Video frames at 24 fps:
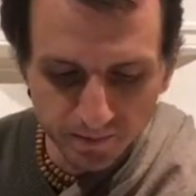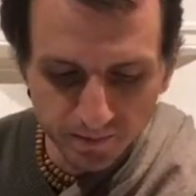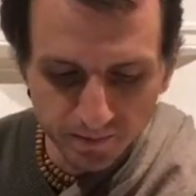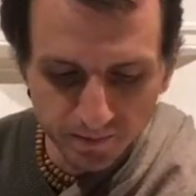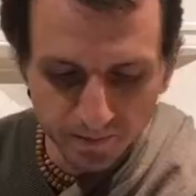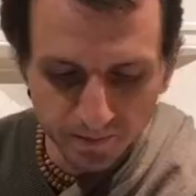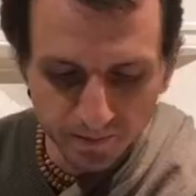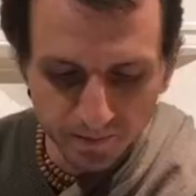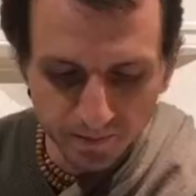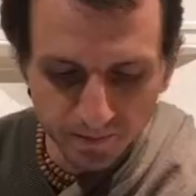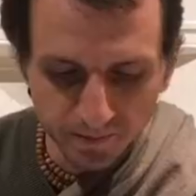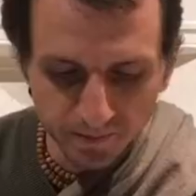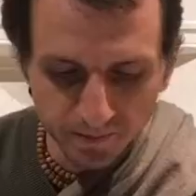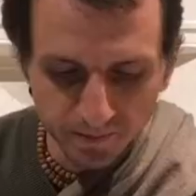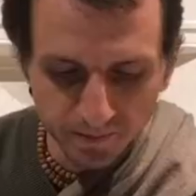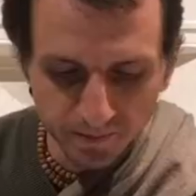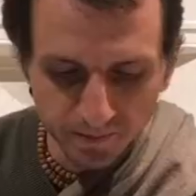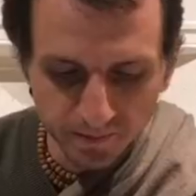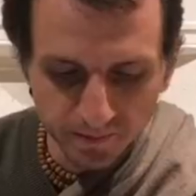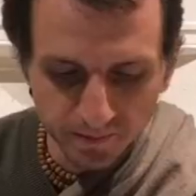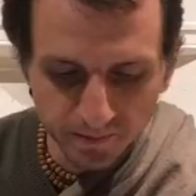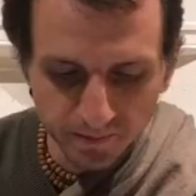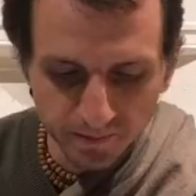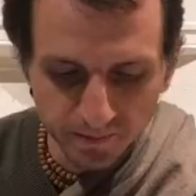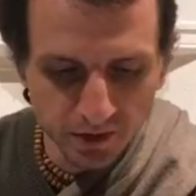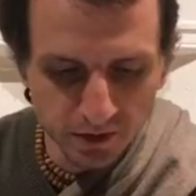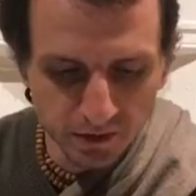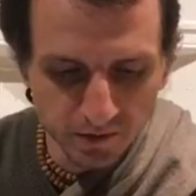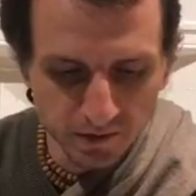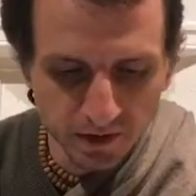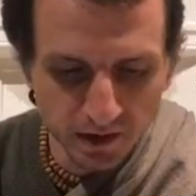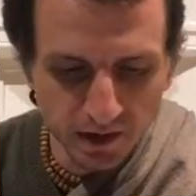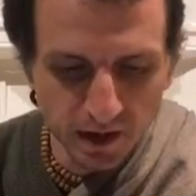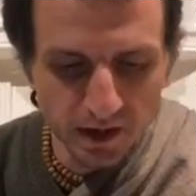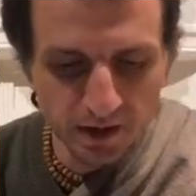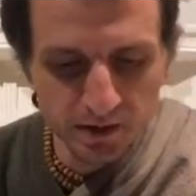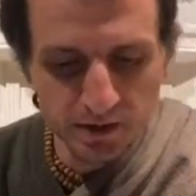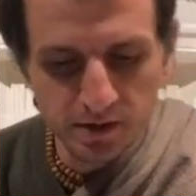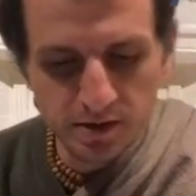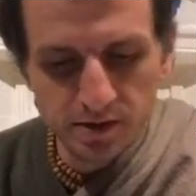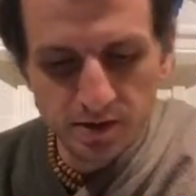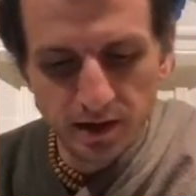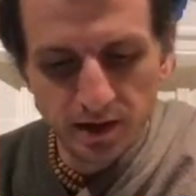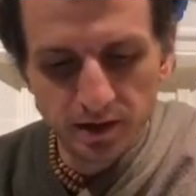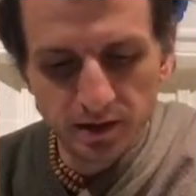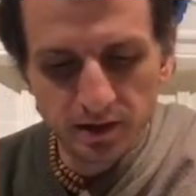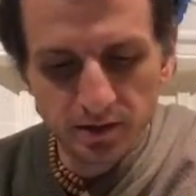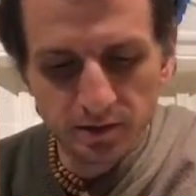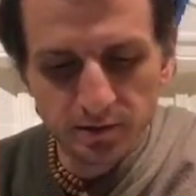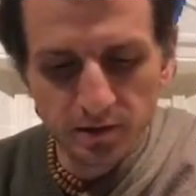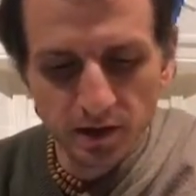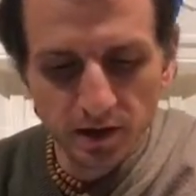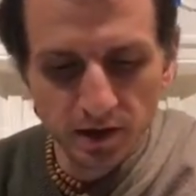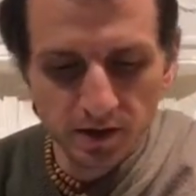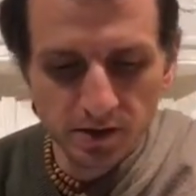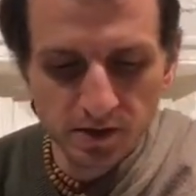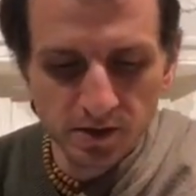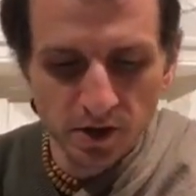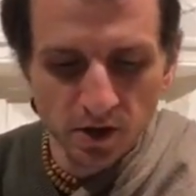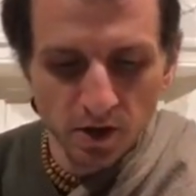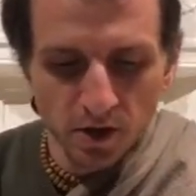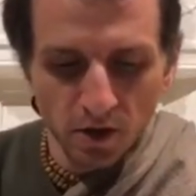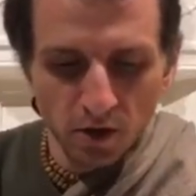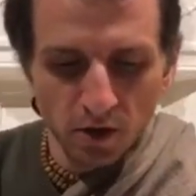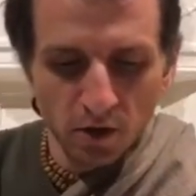Purport. The water of the Ganges sanctifies